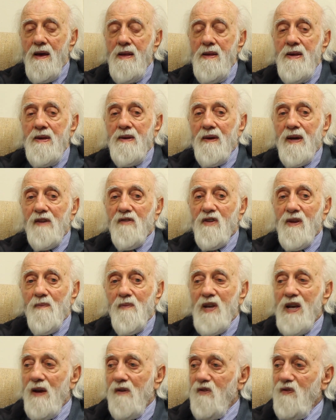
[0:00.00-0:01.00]
I
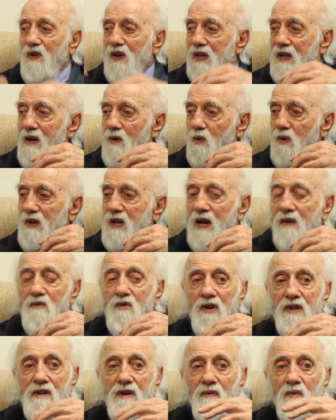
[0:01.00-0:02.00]
sometimes forget what I've
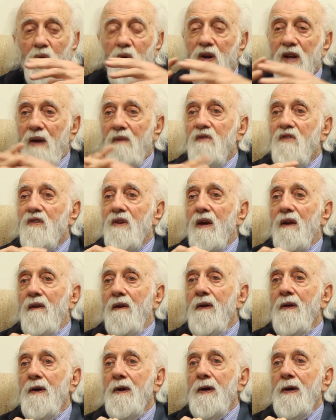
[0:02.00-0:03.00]
written and what I've said.
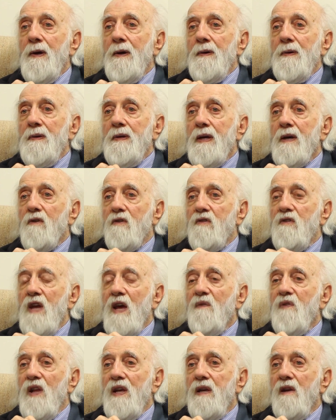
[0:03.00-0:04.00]
Yes,
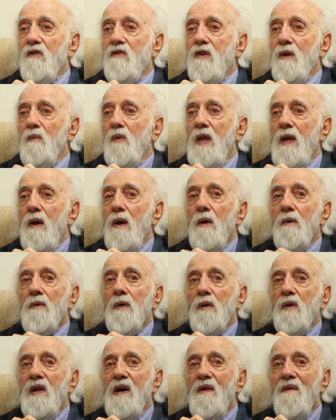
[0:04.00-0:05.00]
definitely.
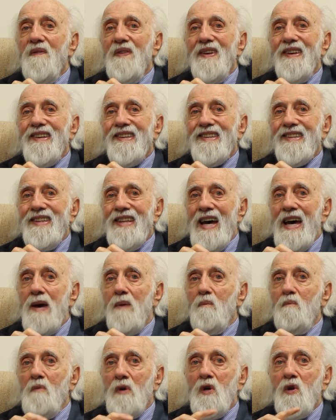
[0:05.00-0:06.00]
Love is
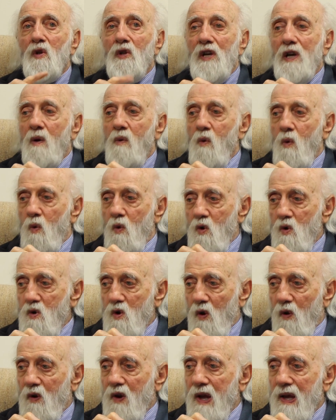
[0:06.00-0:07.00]
not merely a
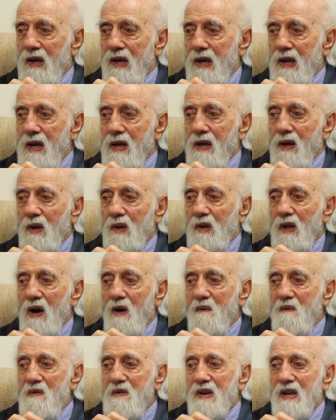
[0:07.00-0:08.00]
word.
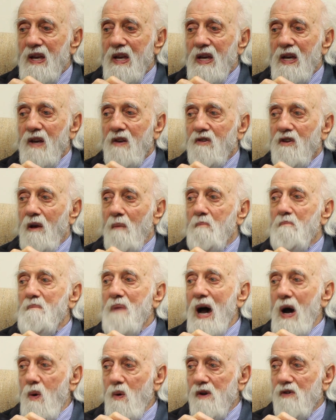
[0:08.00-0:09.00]
Love is a
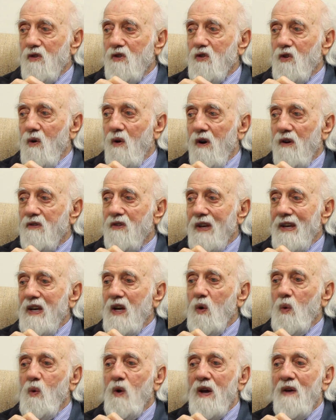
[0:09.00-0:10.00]
power source
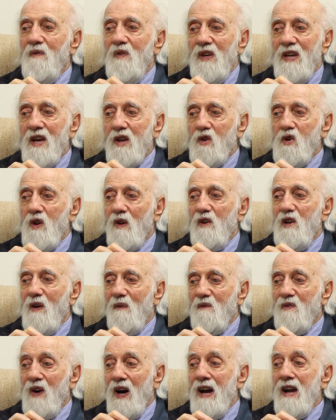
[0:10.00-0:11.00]
we have yet to
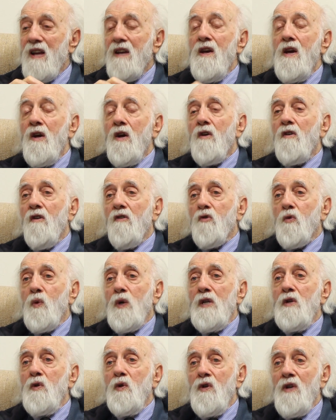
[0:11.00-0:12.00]
define because
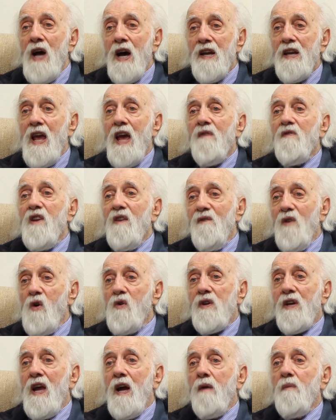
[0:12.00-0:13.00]
we do not have the
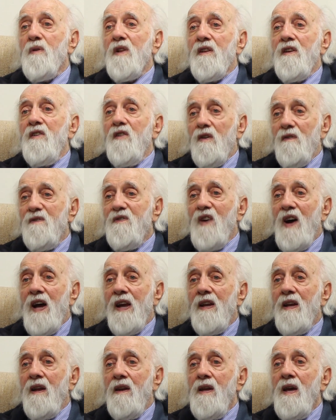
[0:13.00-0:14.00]
vocabulary to
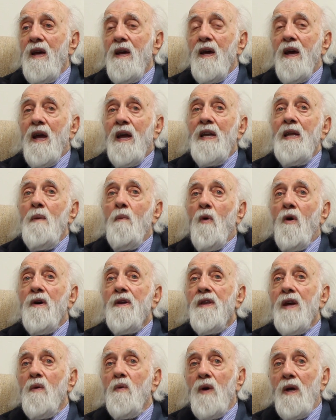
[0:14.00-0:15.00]
define it any more
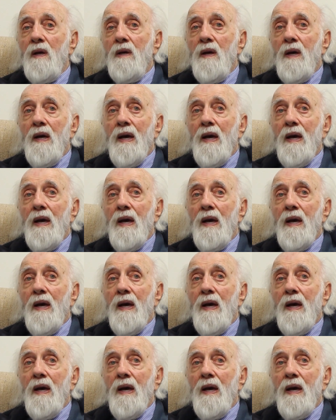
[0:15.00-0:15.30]
than we